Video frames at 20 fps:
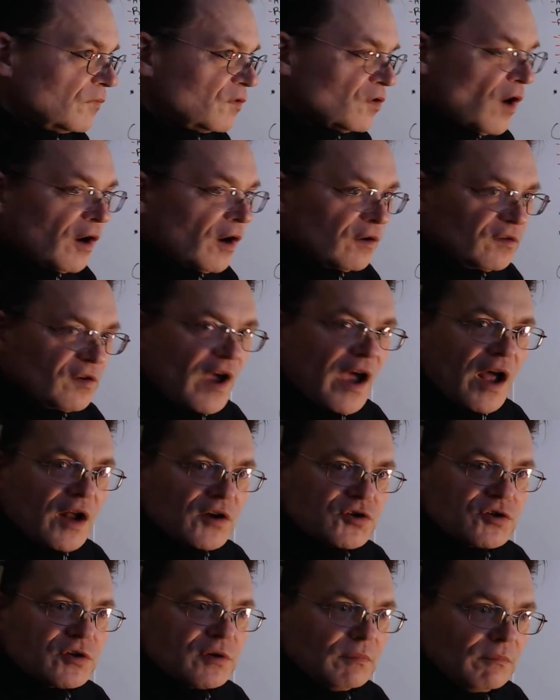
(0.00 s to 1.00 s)
it's not
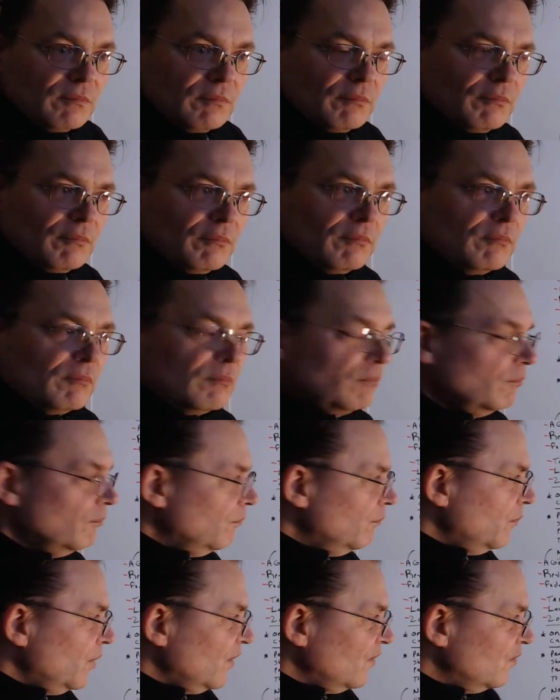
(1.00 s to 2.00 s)
attached,
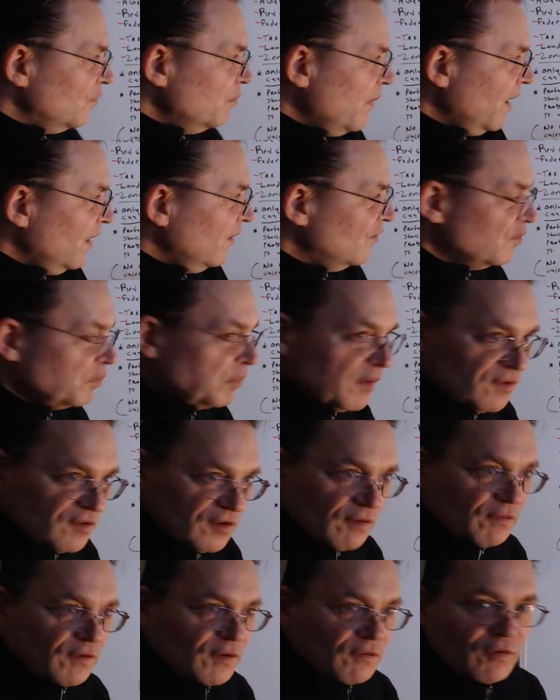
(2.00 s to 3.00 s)
but it's made
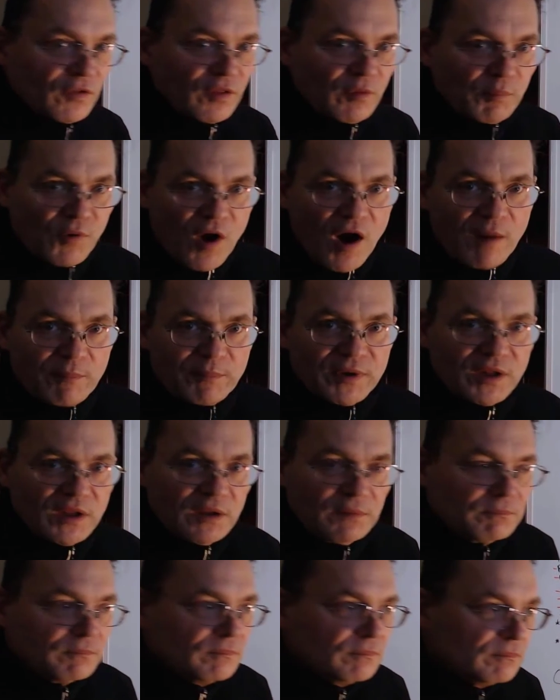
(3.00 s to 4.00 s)
specific for the
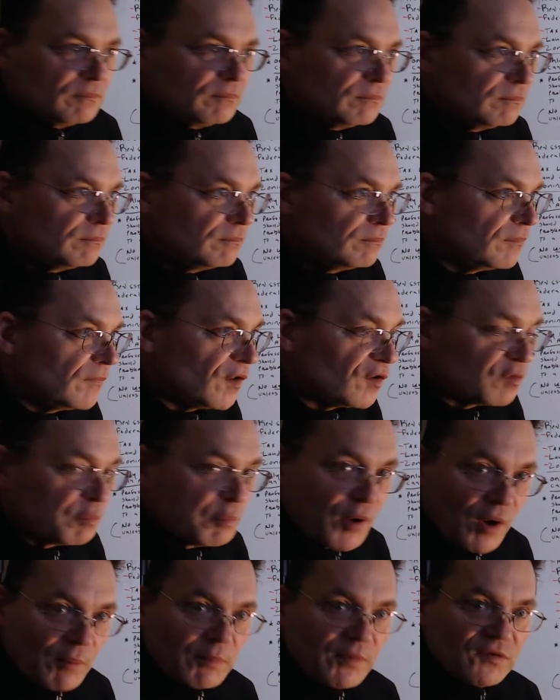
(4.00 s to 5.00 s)
property. Its
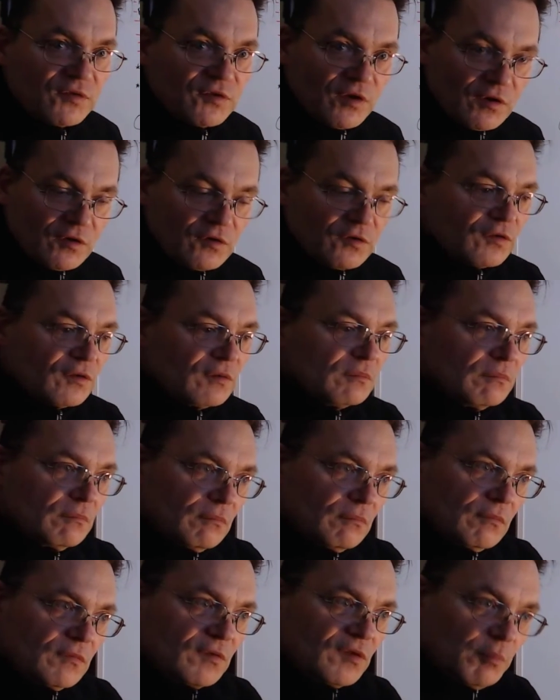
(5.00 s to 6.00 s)
purpose is
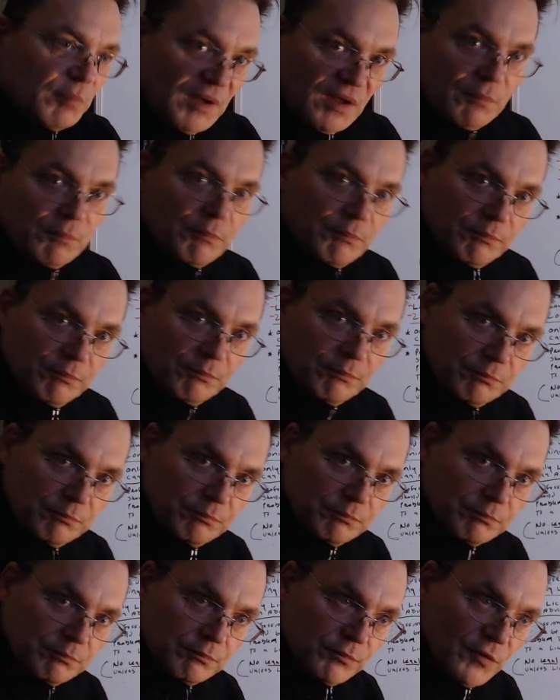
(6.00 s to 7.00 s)
to be
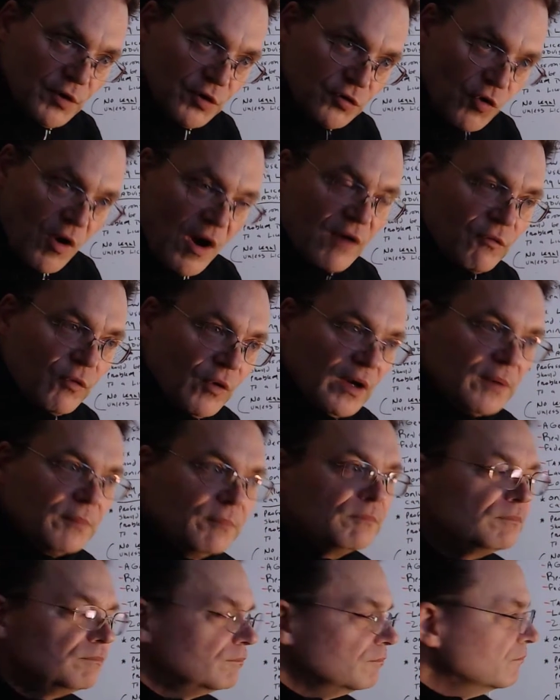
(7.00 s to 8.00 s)
the driveway.
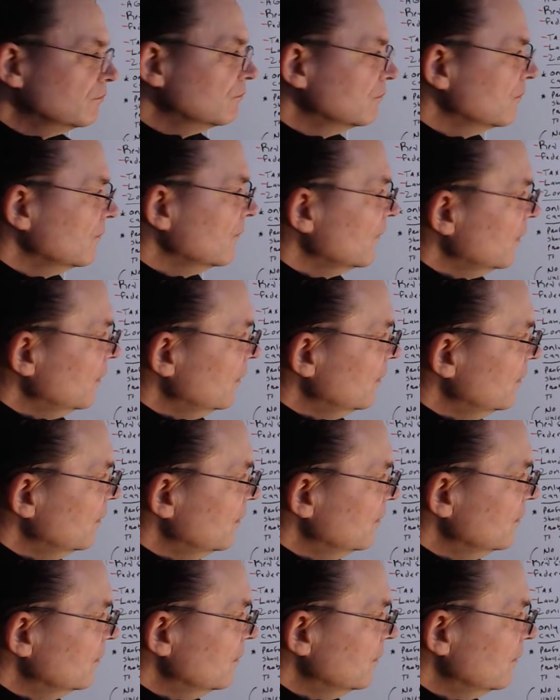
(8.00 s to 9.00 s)

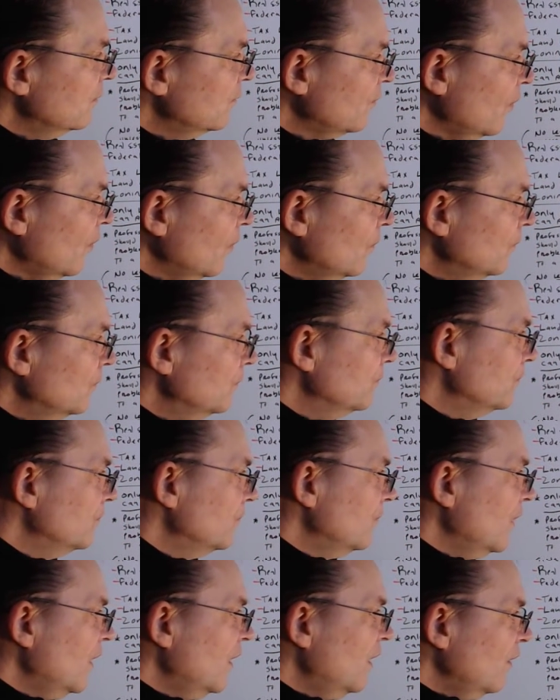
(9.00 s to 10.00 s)
So
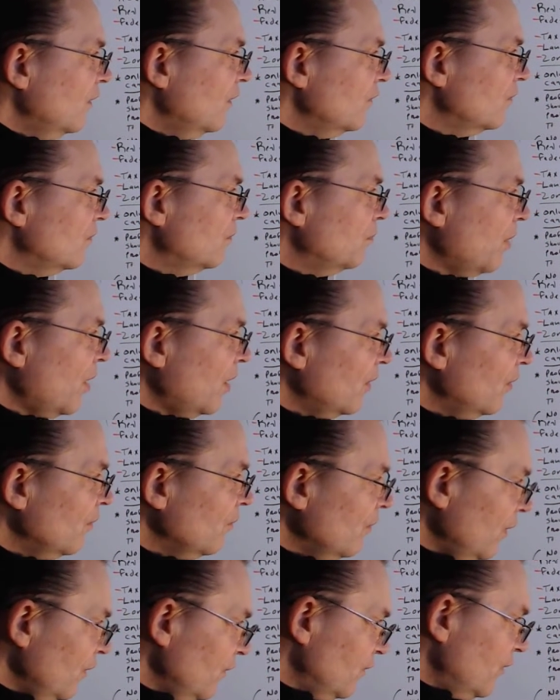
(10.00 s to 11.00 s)
it is part of
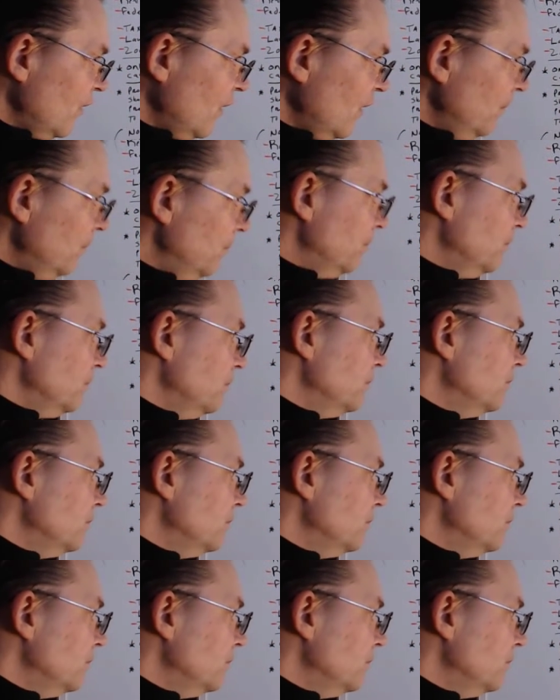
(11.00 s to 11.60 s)
the real estate.